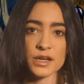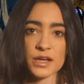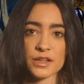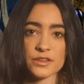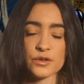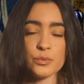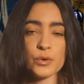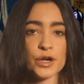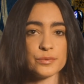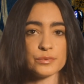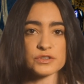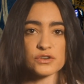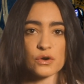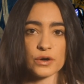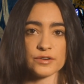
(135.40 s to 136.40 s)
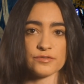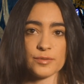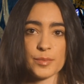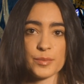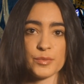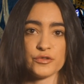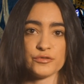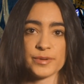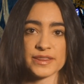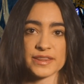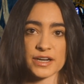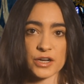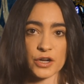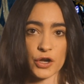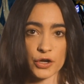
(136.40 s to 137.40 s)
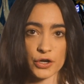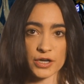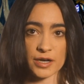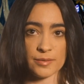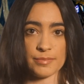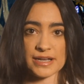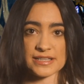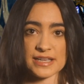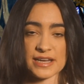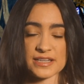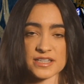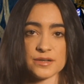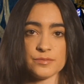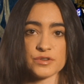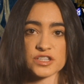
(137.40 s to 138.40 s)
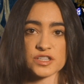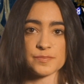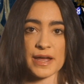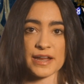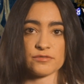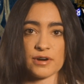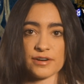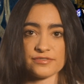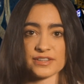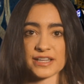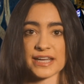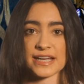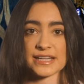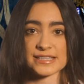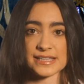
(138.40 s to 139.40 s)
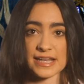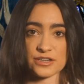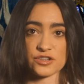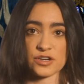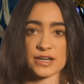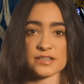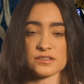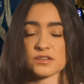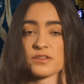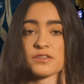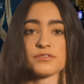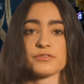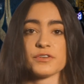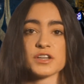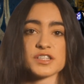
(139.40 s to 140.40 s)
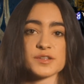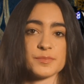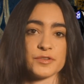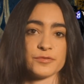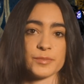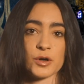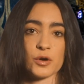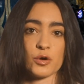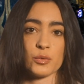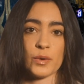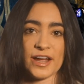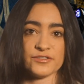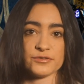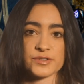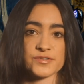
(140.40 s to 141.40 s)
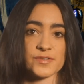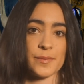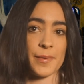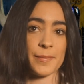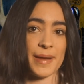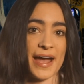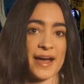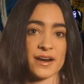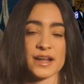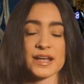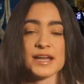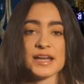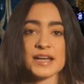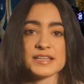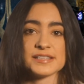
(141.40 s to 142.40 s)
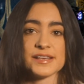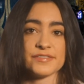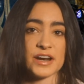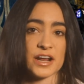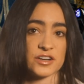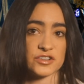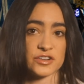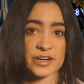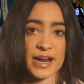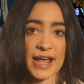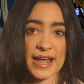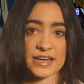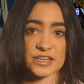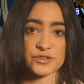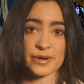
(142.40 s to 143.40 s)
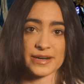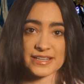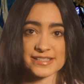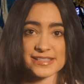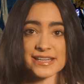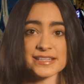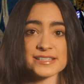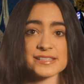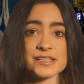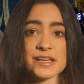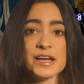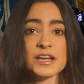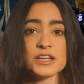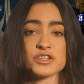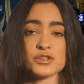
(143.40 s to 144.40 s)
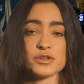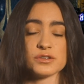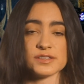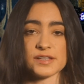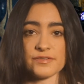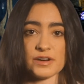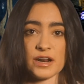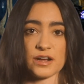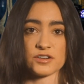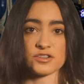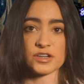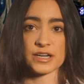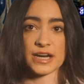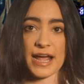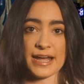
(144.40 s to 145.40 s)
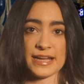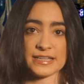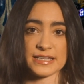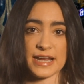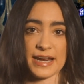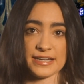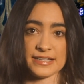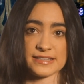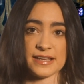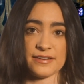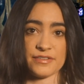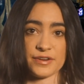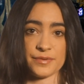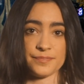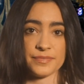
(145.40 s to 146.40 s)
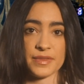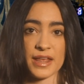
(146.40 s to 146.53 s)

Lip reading: The word was coined from a movement that occurred in Byzantium, which spanned roughly a century. So the first movement or wave was from about 726 to 787.